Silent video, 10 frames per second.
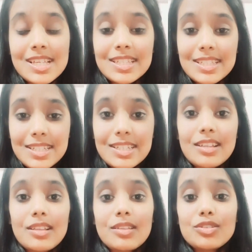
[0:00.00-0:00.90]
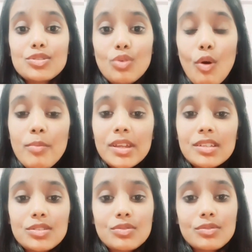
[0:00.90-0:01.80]
Still, so
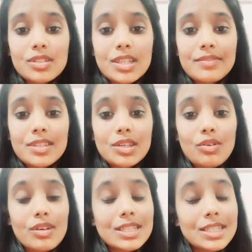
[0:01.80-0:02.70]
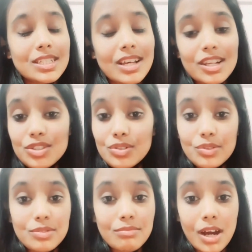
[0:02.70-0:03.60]
many students have secured such
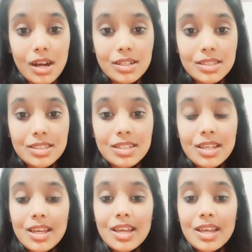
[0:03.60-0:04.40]
good marks.